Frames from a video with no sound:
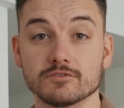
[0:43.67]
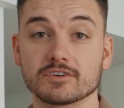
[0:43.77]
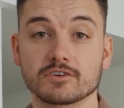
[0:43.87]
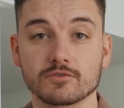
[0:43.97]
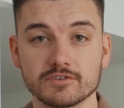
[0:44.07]
you
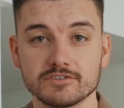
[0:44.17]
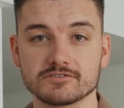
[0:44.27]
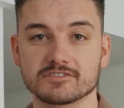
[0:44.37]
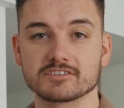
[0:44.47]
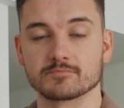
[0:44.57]
can only
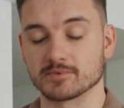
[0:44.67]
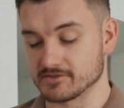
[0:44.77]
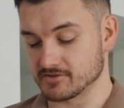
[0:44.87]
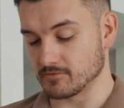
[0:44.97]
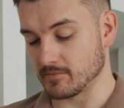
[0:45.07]
use discipline
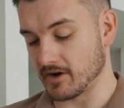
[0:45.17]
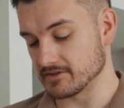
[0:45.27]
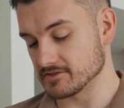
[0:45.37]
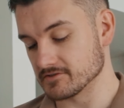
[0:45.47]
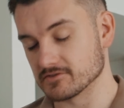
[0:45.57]
so
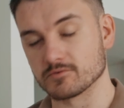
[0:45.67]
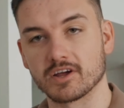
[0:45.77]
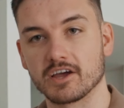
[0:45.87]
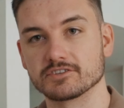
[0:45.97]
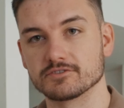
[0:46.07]
much. So what
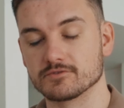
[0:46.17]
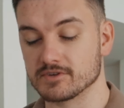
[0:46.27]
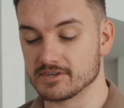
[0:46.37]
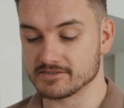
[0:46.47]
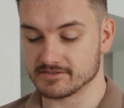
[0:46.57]
I do
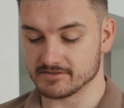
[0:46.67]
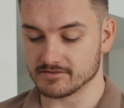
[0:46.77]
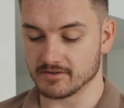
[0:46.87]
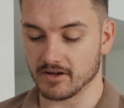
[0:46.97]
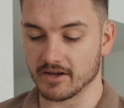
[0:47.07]
is
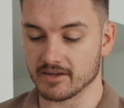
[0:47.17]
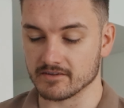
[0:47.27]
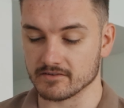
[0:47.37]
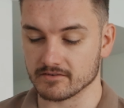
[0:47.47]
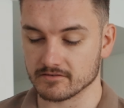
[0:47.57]

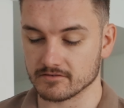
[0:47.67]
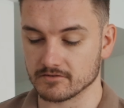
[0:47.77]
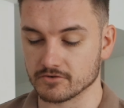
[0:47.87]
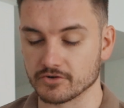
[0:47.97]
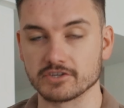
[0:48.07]
I
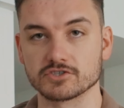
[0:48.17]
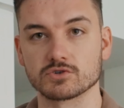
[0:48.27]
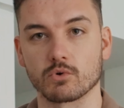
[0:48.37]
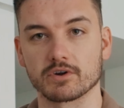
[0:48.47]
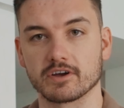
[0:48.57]
create
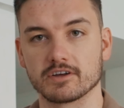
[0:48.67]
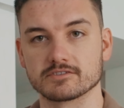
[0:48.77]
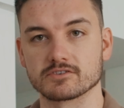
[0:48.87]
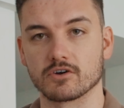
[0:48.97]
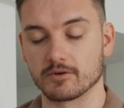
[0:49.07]

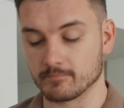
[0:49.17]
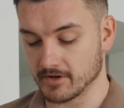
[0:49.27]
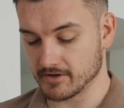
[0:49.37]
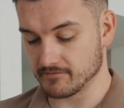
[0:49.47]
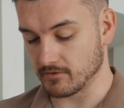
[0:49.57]
shortcuts on
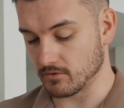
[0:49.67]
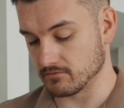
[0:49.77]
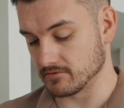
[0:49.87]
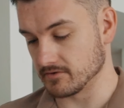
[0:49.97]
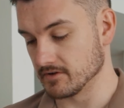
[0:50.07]
my
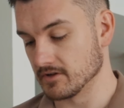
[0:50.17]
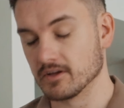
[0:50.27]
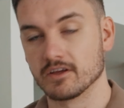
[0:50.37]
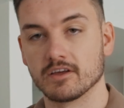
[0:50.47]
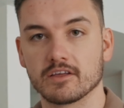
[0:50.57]
phone
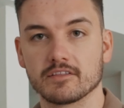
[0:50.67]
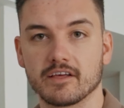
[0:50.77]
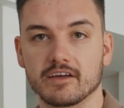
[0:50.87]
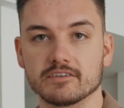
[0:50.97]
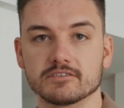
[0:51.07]

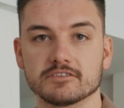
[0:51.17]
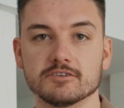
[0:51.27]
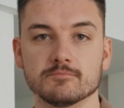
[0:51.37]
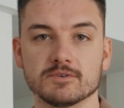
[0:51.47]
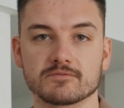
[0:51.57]
that
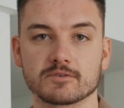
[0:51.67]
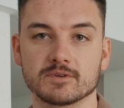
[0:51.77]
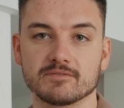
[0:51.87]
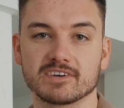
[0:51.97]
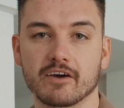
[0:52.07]
keep me from
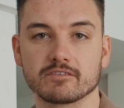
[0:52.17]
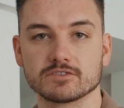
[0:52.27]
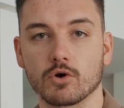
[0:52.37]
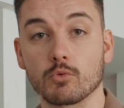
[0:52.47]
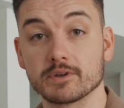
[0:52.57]
even having
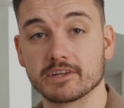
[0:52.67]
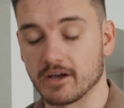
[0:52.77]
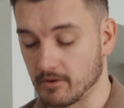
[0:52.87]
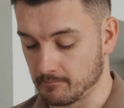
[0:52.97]
to open it up.